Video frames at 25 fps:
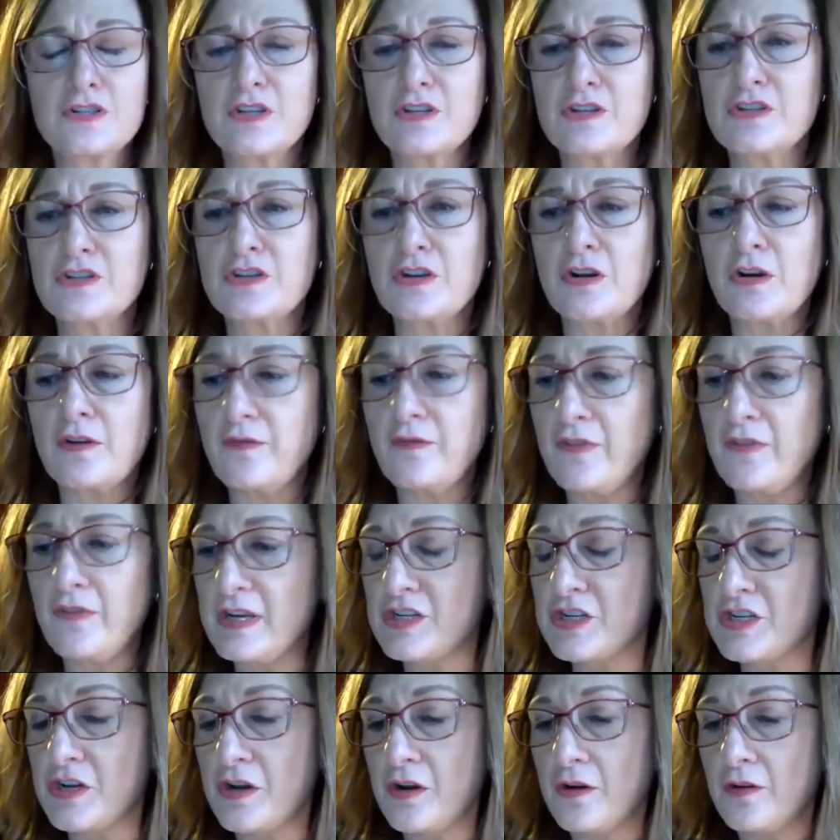the survey
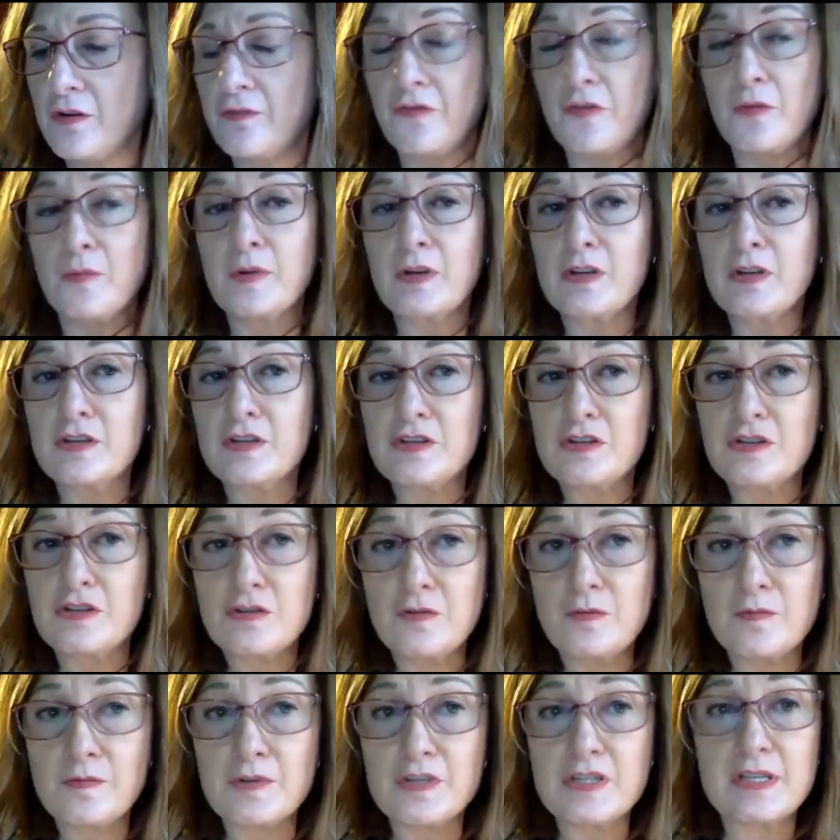showed from a
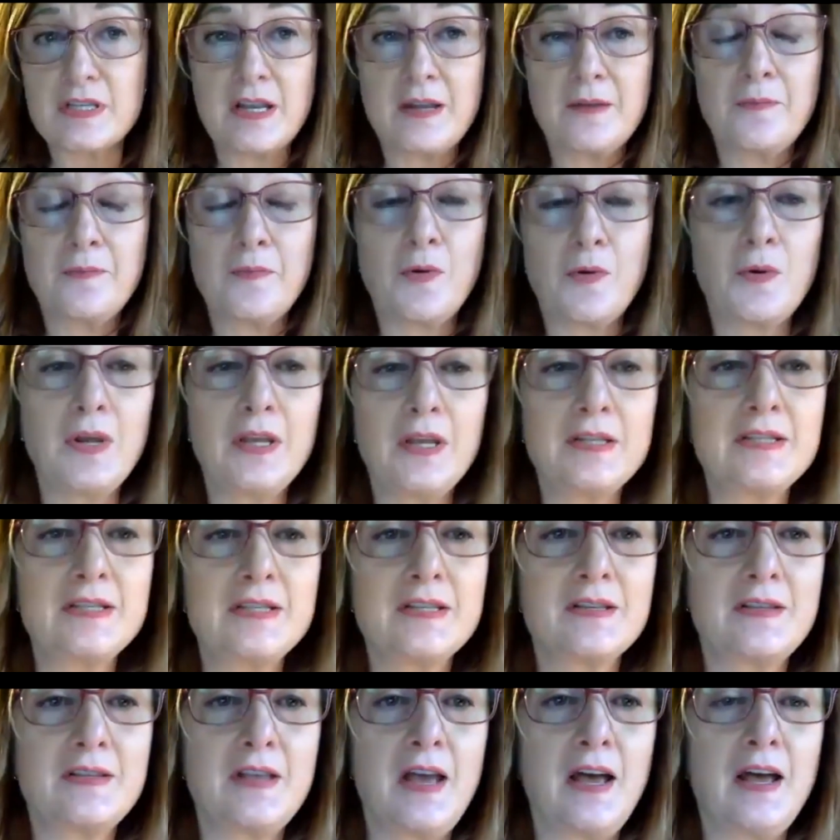consumer standpoint
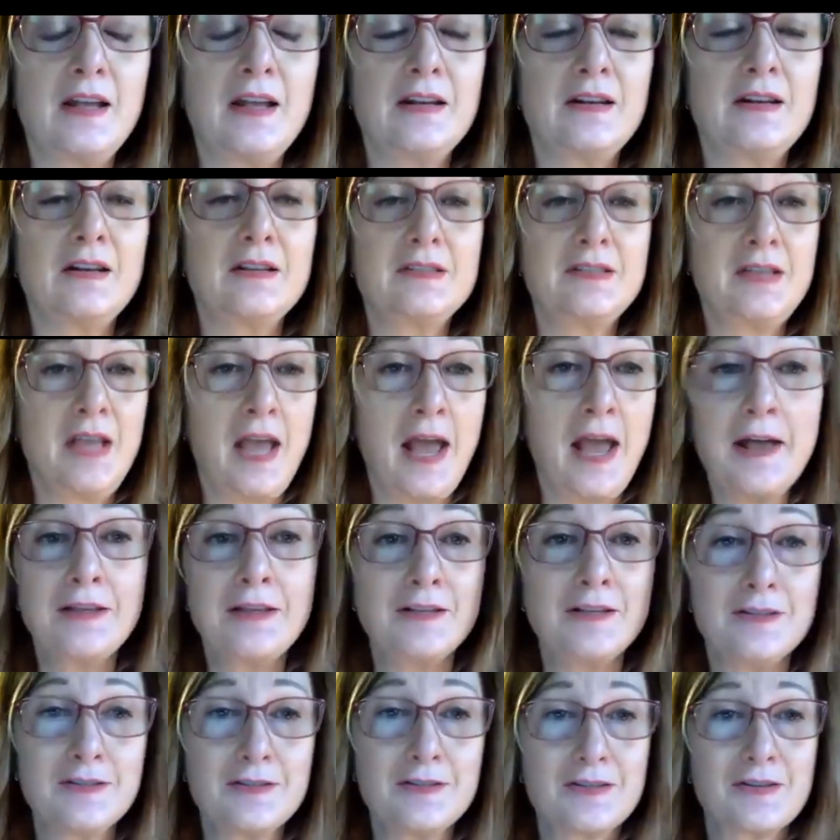that
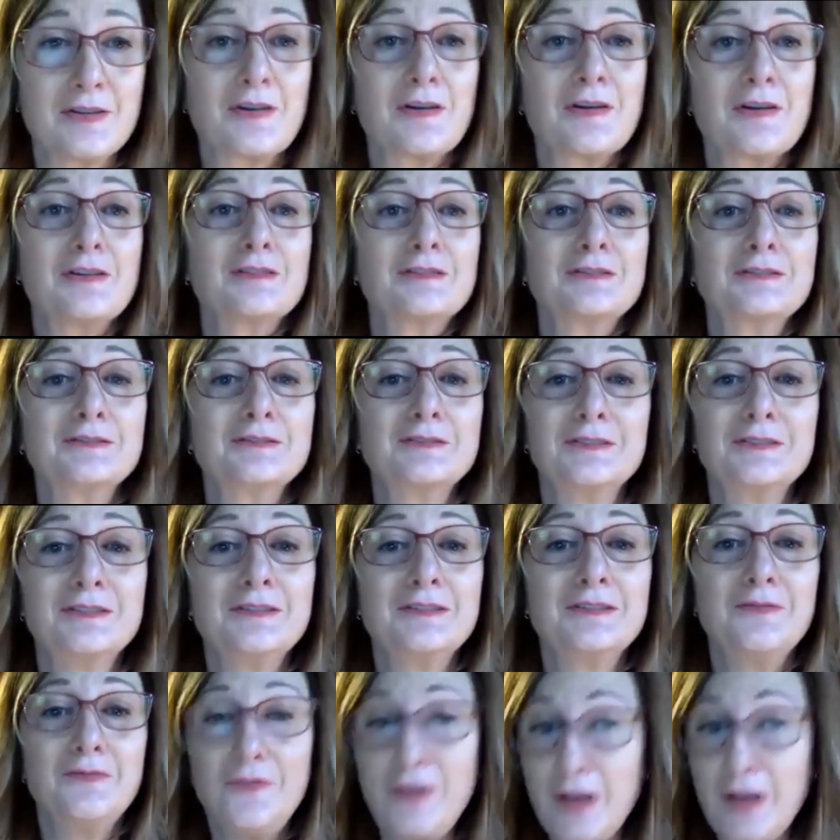Italians are
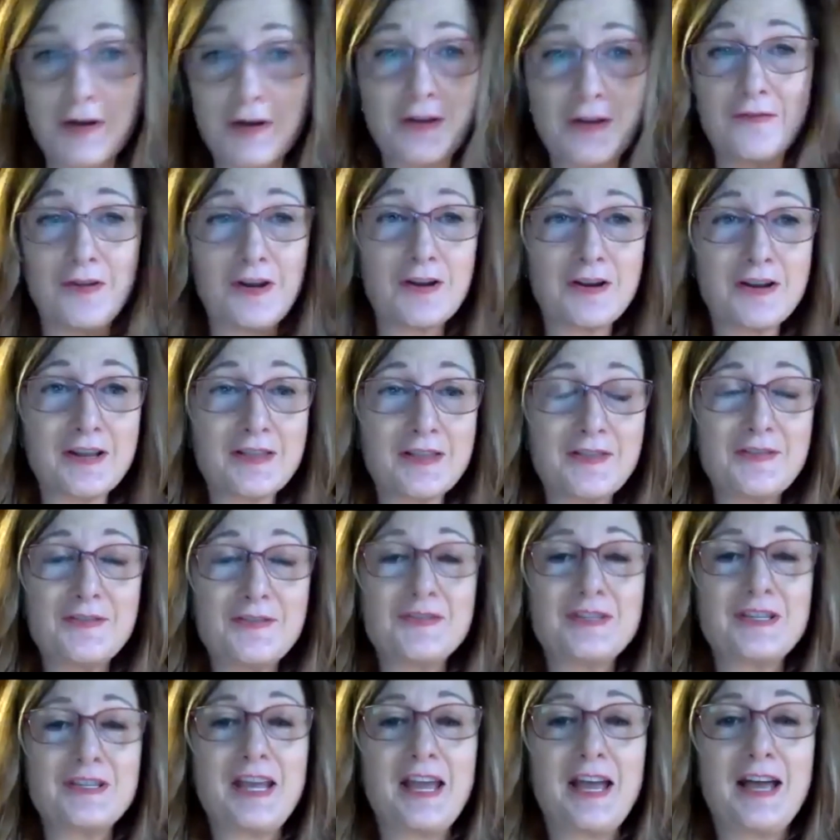very, very
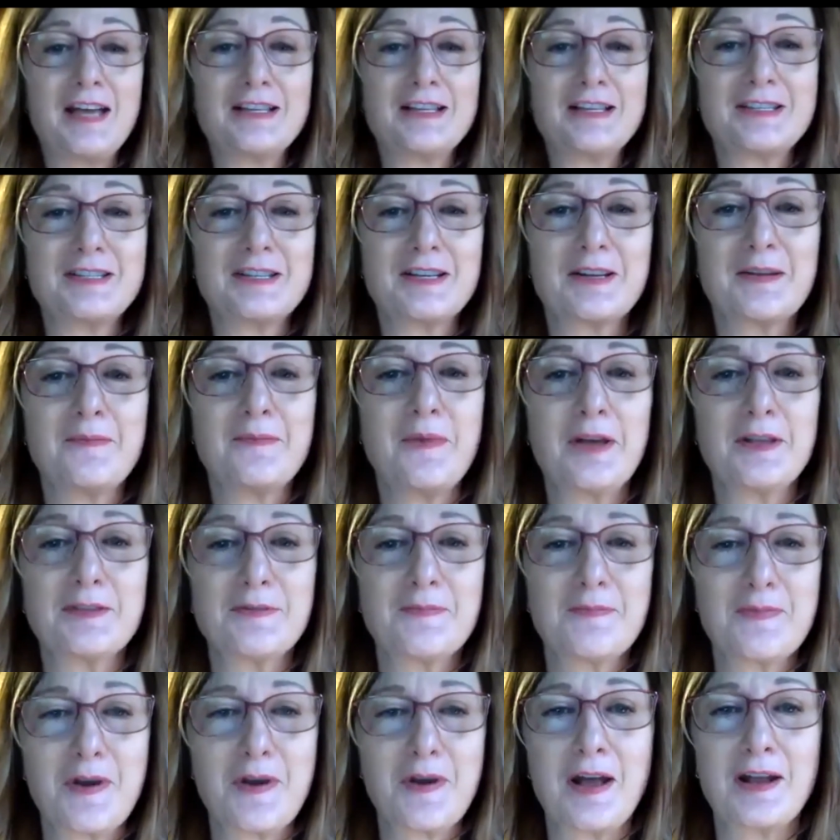enthusiastic about the
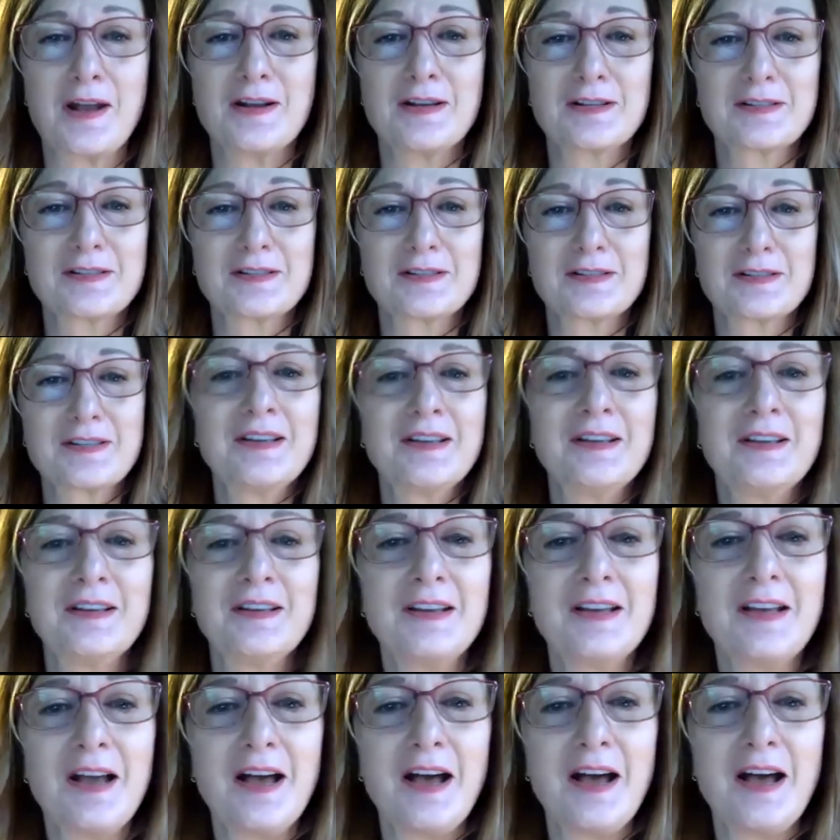product.
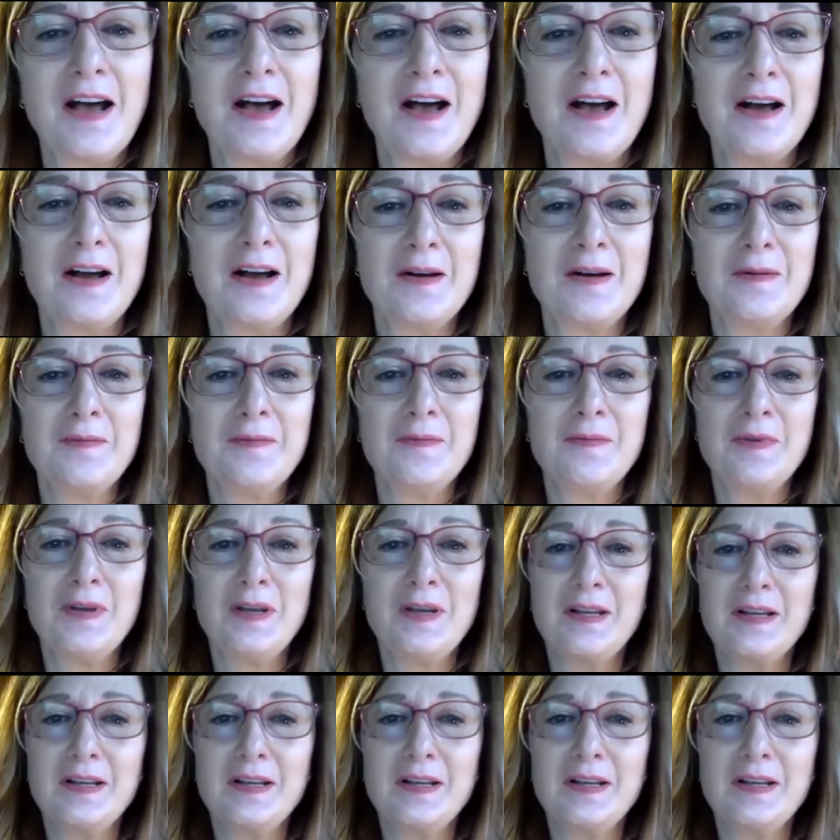And